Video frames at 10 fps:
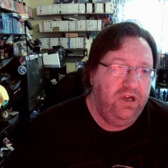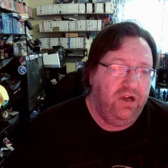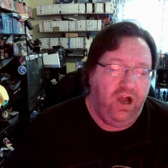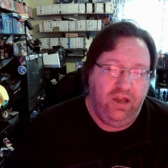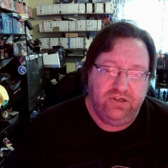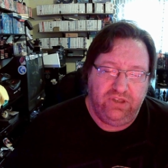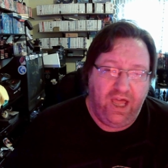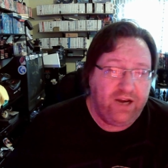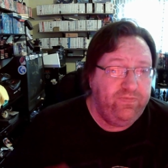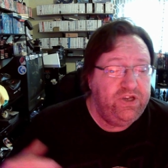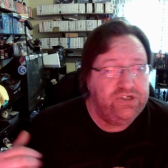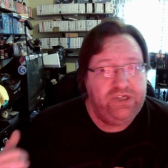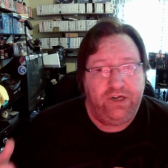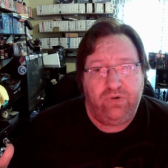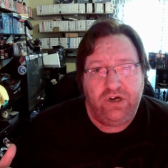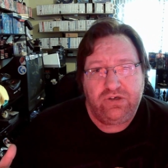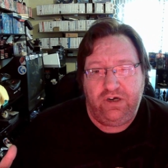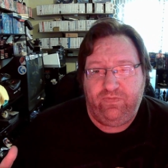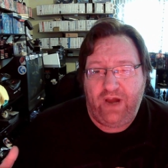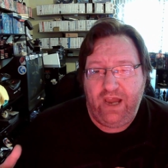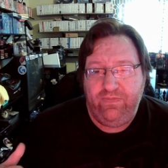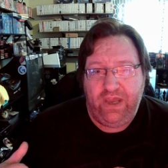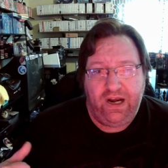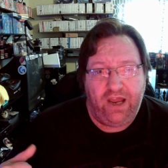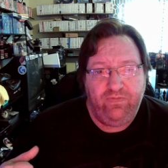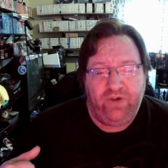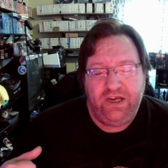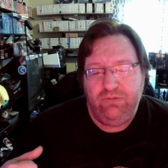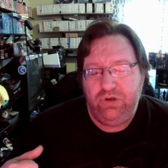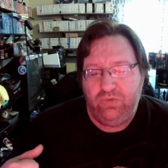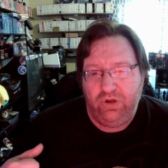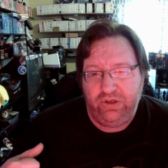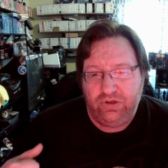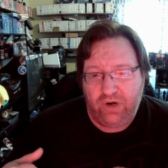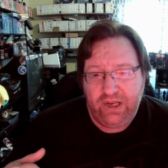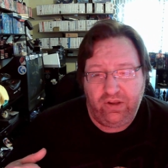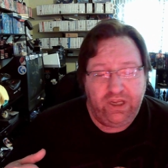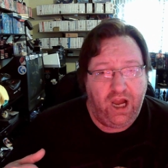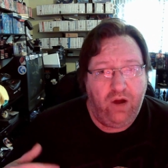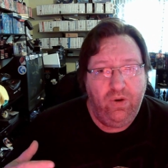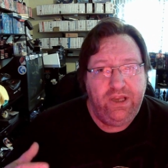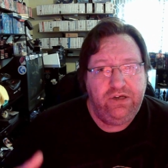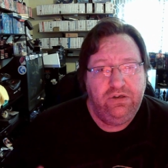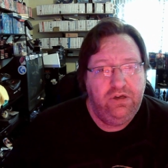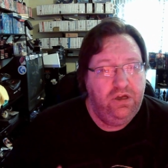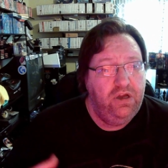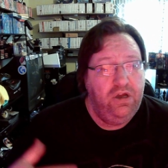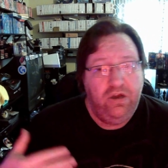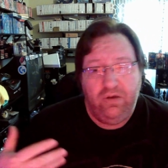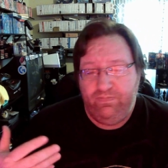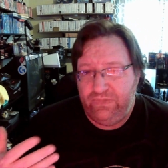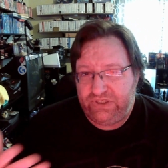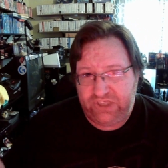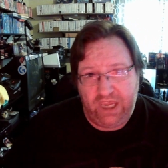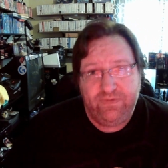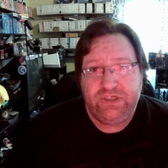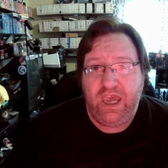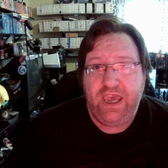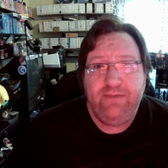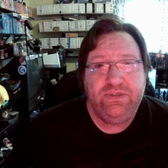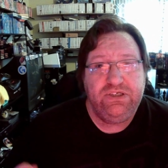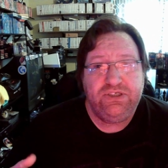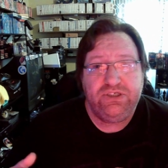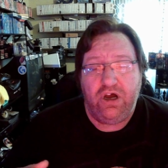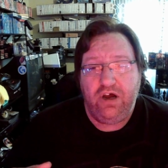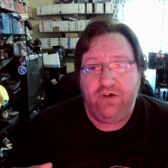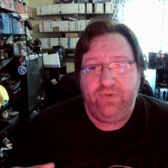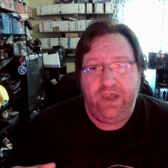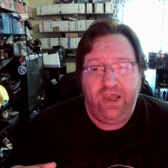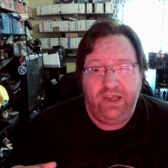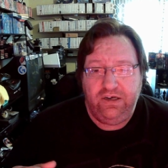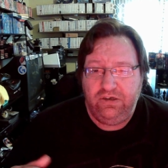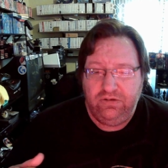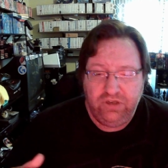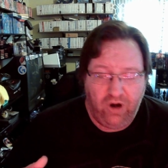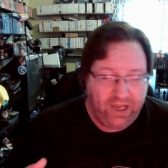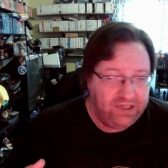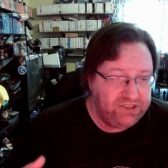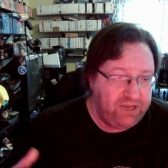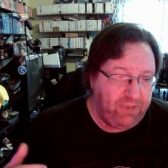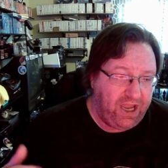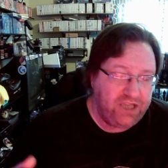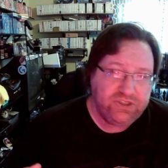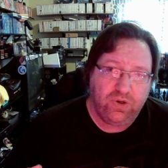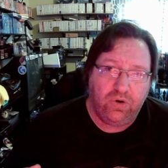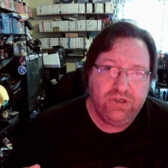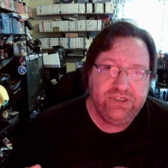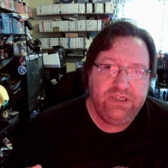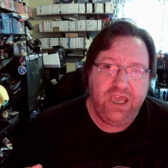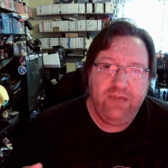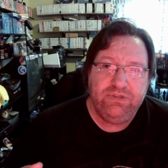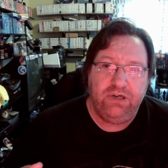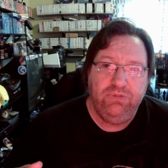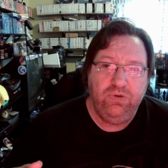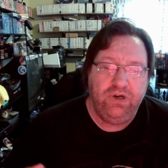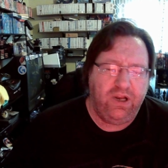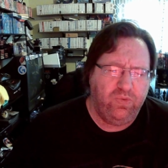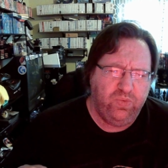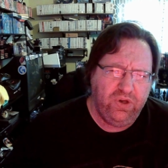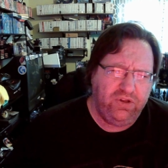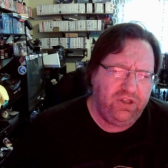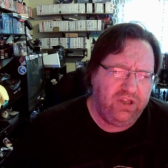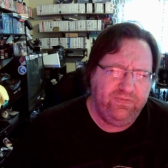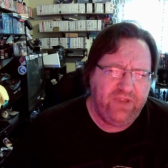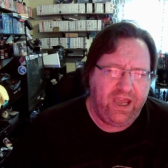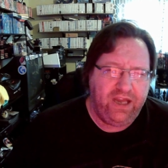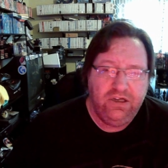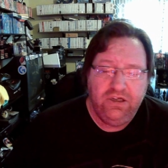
Uh, there's a lot of features on the Retron 5 that I find to be really great like how it saves games and stuff and you know I can save my high scores in games that I'm doing. I really love that.